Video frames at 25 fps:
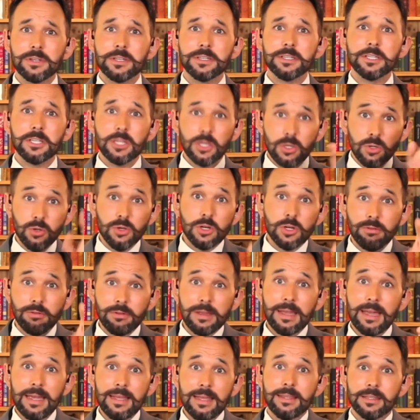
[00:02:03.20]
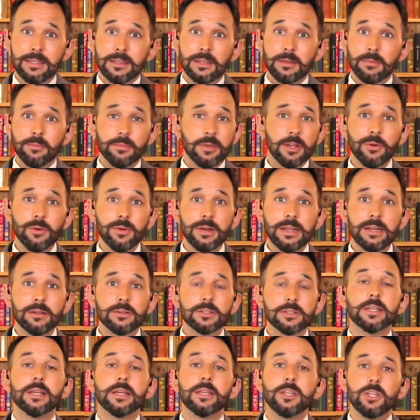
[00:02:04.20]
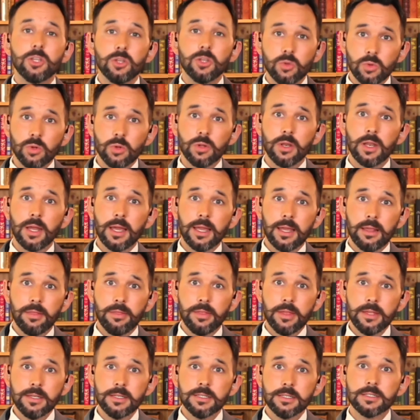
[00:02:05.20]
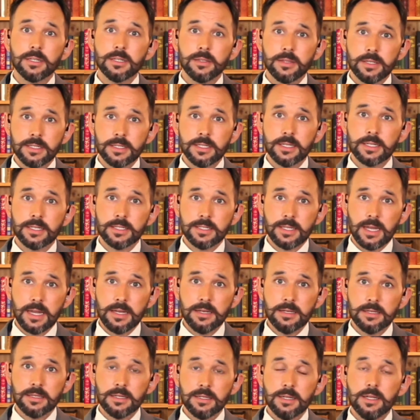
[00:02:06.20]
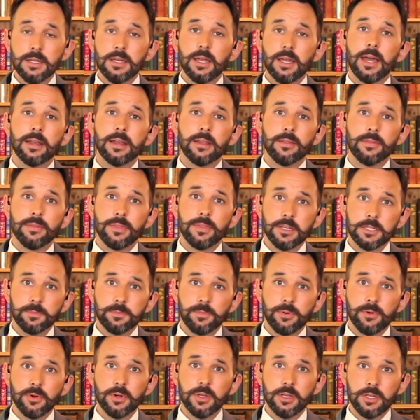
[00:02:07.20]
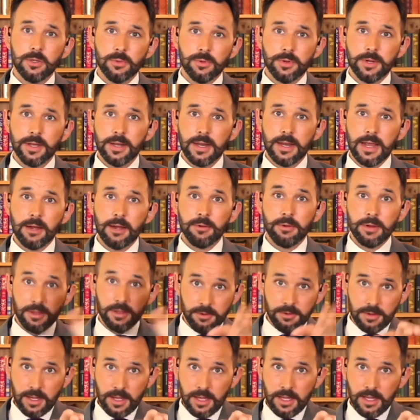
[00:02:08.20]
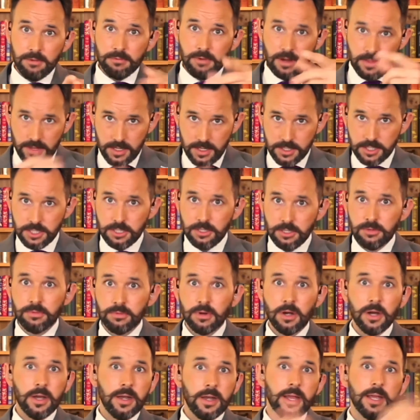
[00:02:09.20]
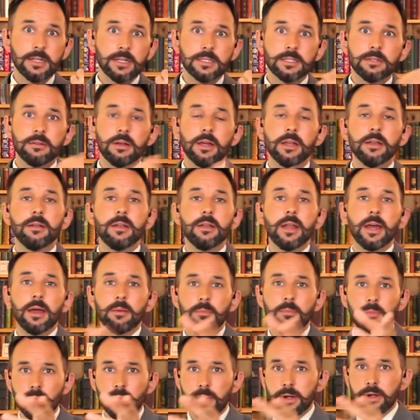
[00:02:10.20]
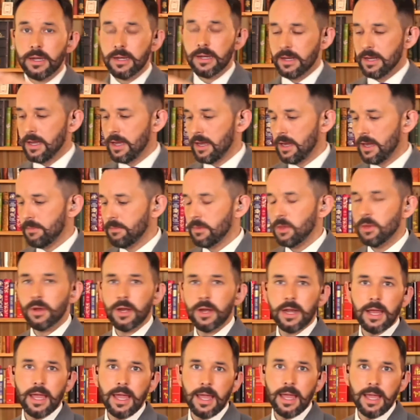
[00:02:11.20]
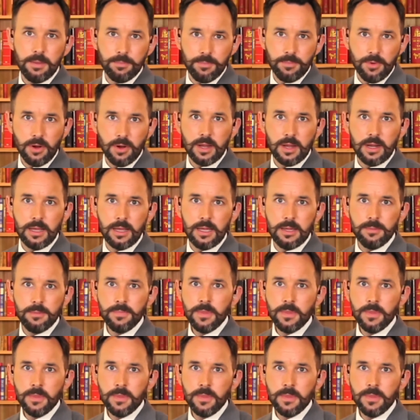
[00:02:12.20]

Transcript: you created them. No one else said you will like this to this extent, and at this point you will get angry. Okay, right? That's you. All right, next, right now, Maureen, um, you're going to hate broccoli.